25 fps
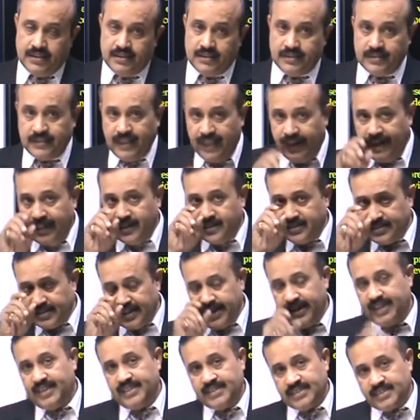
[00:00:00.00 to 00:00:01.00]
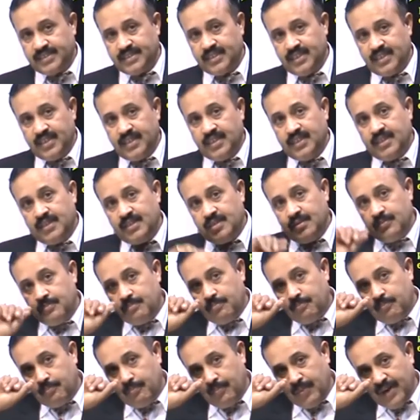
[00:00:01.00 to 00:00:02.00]
then it says
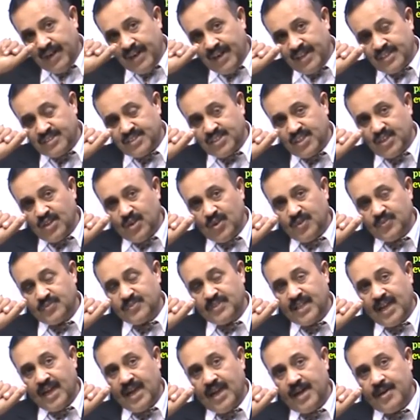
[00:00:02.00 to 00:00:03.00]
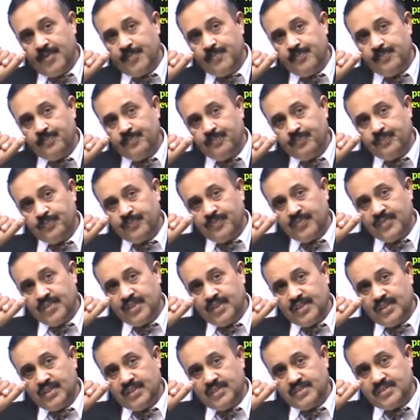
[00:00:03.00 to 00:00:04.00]
production of the
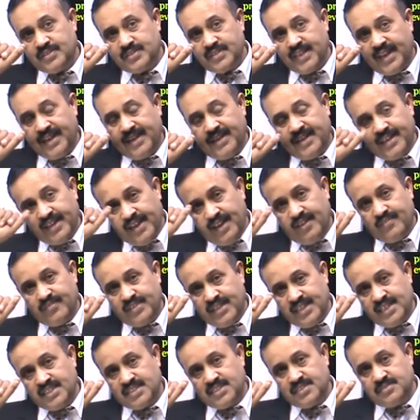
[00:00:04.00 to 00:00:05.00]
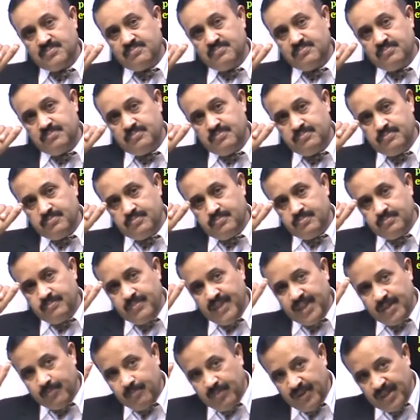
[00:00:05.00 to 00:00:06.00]
secondary evidence
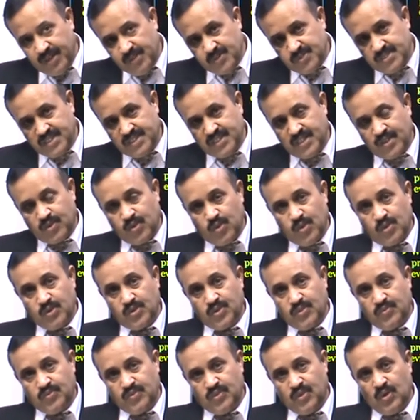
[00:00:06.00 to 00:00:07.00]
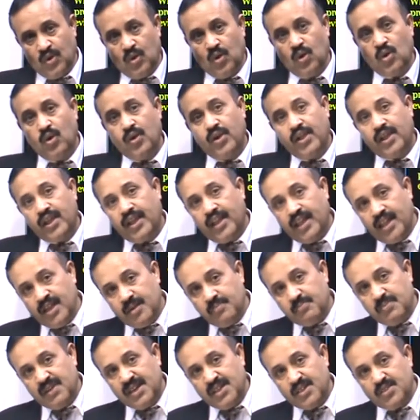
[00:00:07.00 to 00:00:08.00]
being produced in the court of law
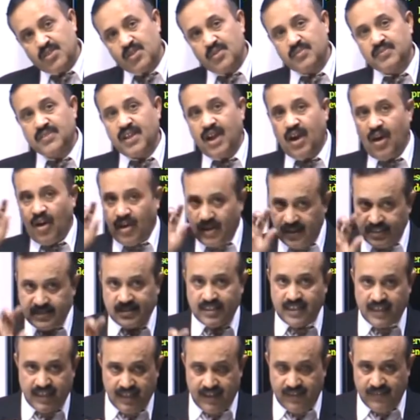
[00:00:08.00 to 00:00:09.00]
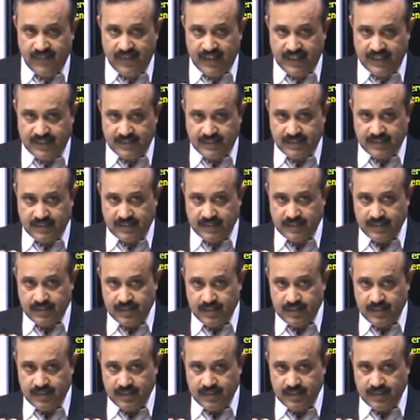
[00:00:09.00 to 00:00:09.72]
in place of the original evidence.